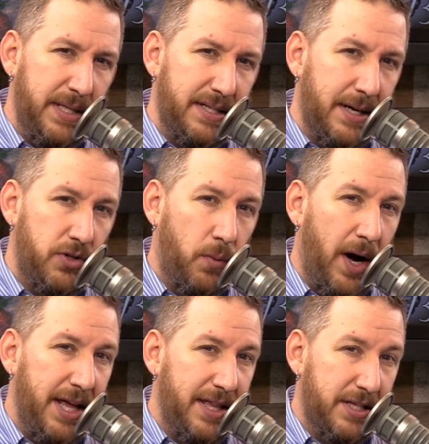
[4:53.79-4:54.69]
such a
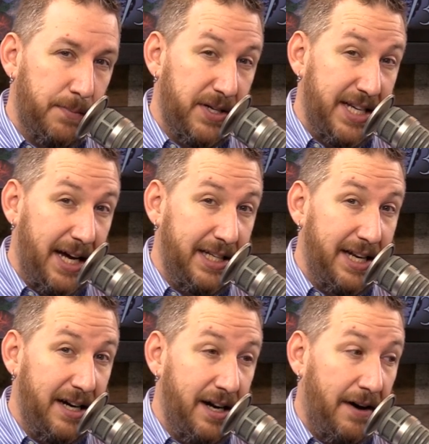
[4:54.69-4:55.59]
way that's protected
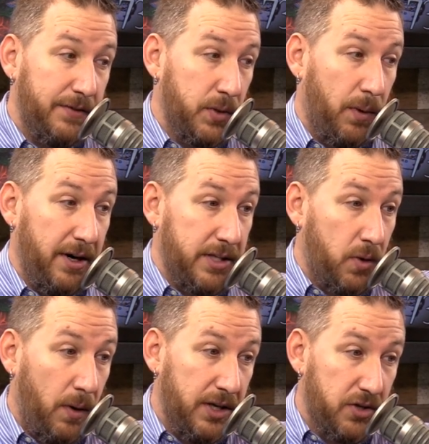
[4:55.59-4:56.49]
enough to where it's
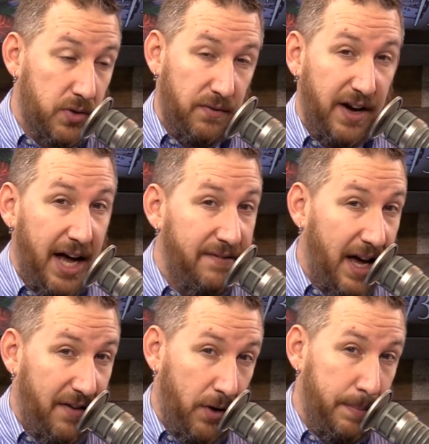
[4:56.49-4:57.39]
going to survive
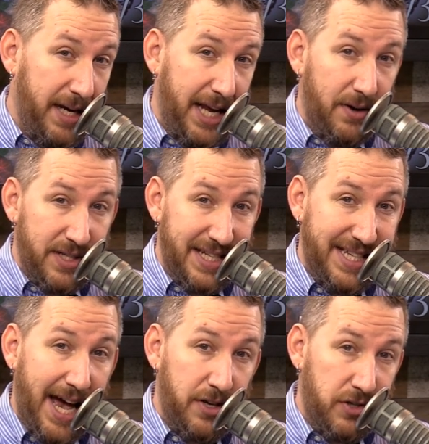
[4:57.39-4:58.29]
everybody else's
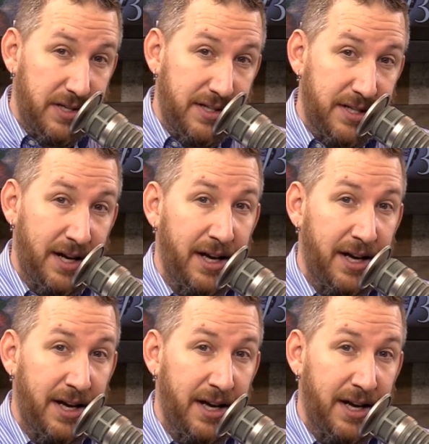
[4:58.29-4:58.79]
actions